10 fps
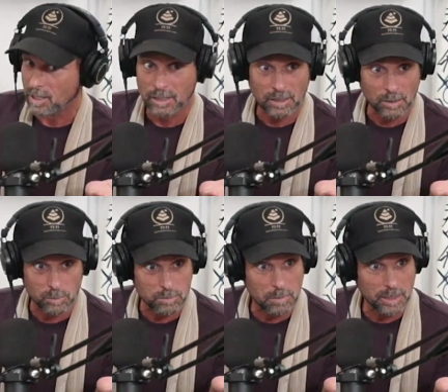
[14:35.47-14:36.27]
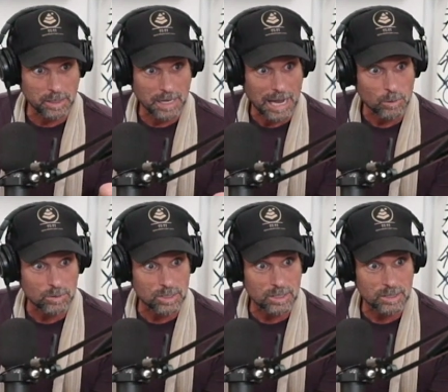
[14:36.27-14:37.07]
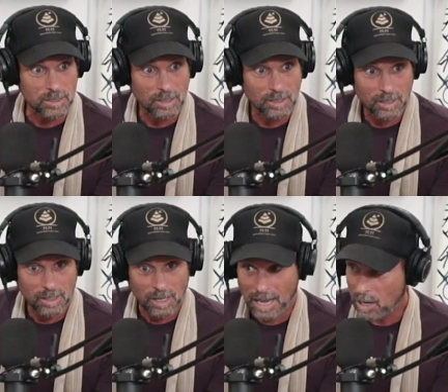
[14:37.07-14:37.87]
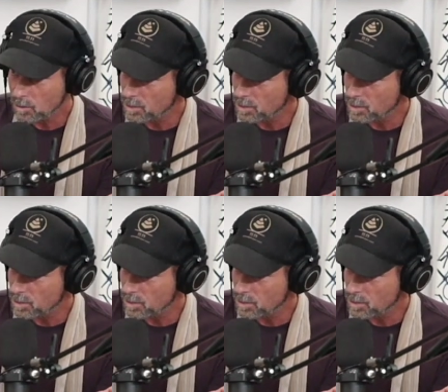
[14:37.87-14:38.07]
I thought it was money, houses, a house